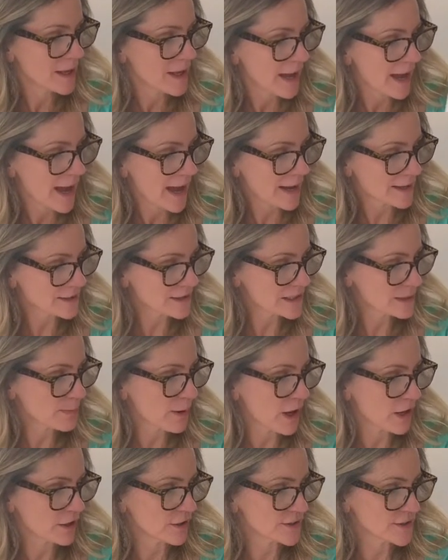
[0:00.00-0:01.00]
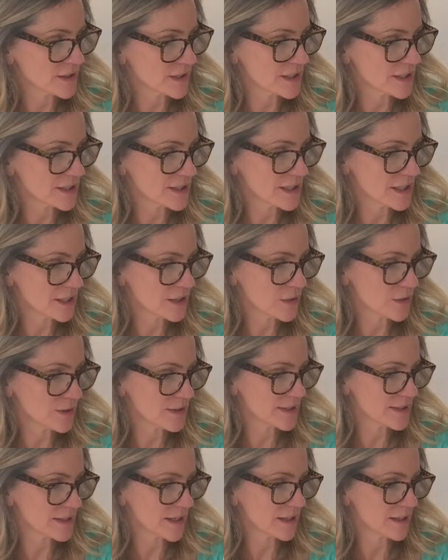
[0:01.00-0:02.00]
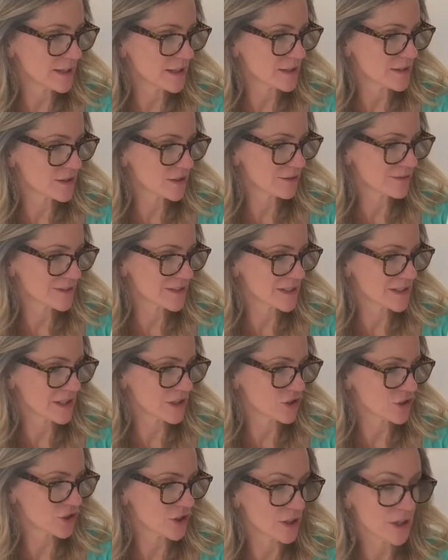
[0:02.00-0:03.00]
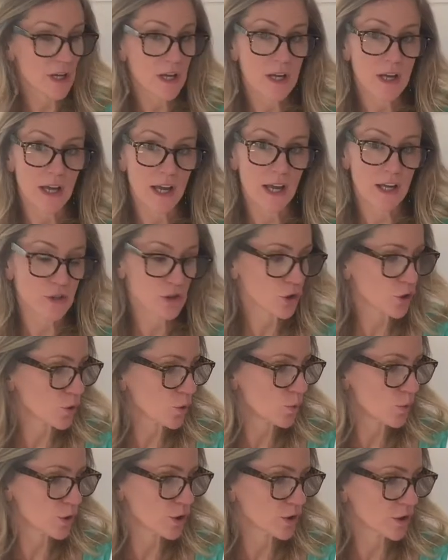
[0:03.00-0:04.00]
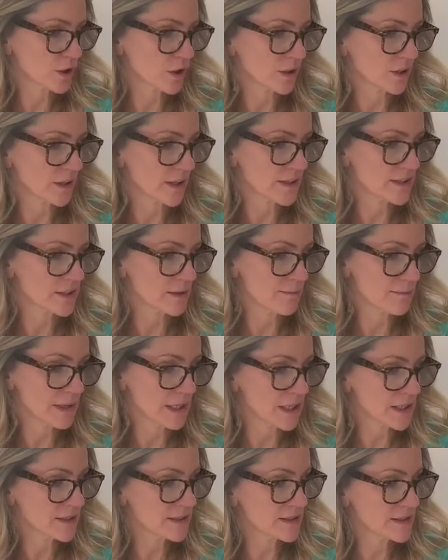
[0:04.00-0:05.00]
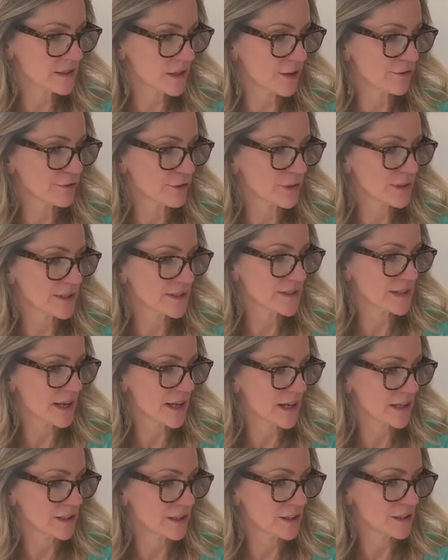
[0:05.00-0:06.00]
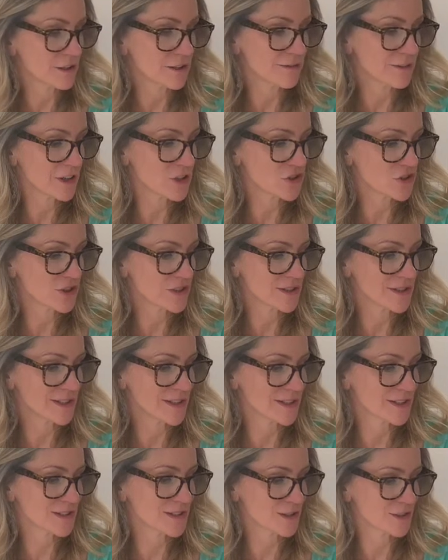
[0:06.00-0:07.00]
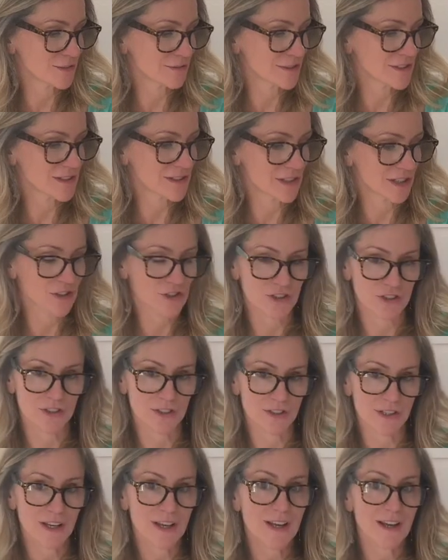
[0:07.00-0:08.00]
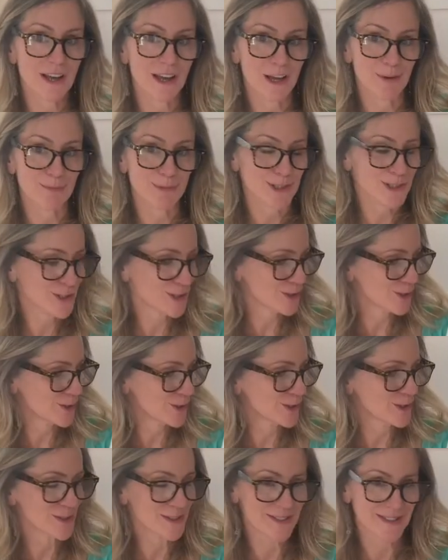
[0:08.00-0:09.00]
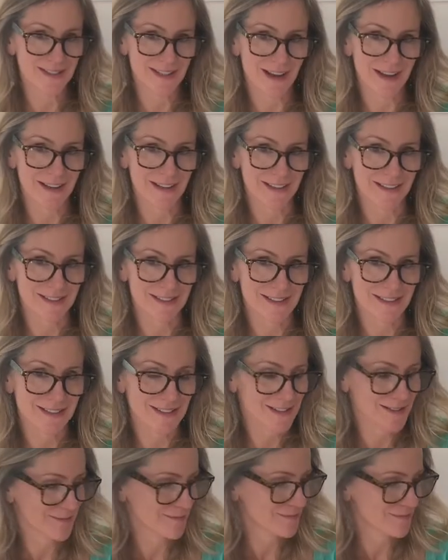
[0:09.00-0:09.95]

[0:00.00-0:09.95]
Agnes Peckles continued studying surface tension, and her work led to many discoveries and innovations in surface tension and materials science.